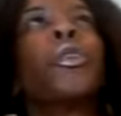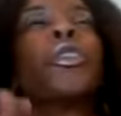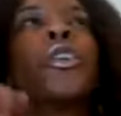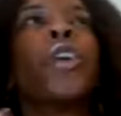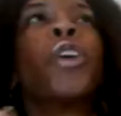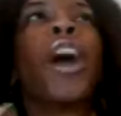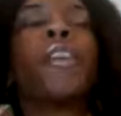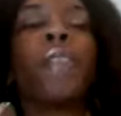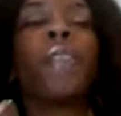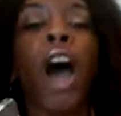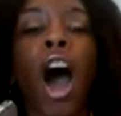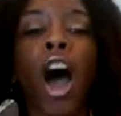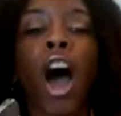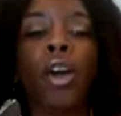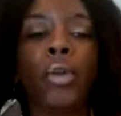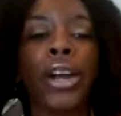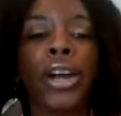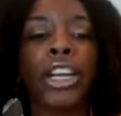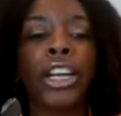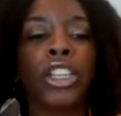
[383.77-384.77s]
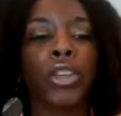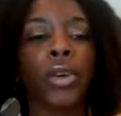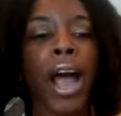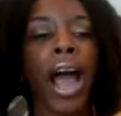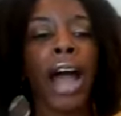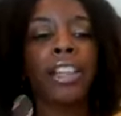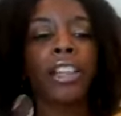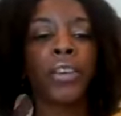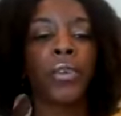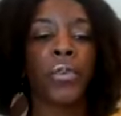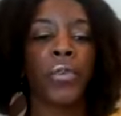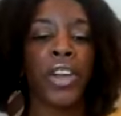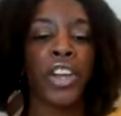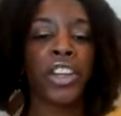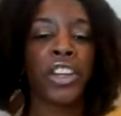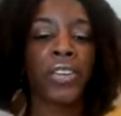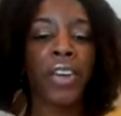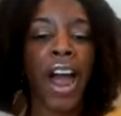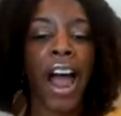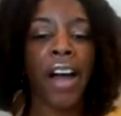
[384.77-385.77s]
have already tried to
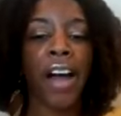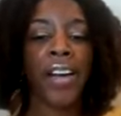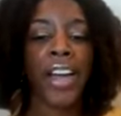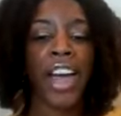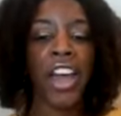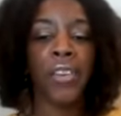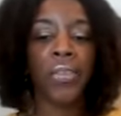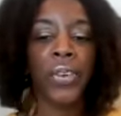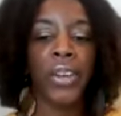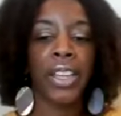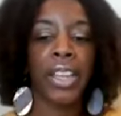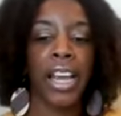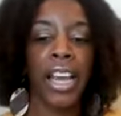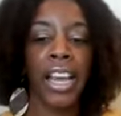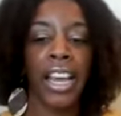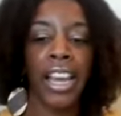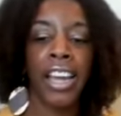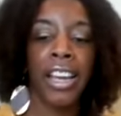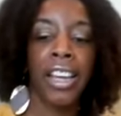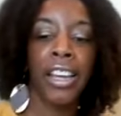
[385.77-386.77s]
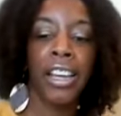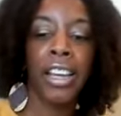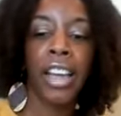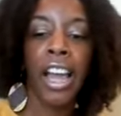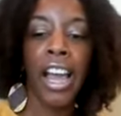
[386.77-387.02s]
figure out everything.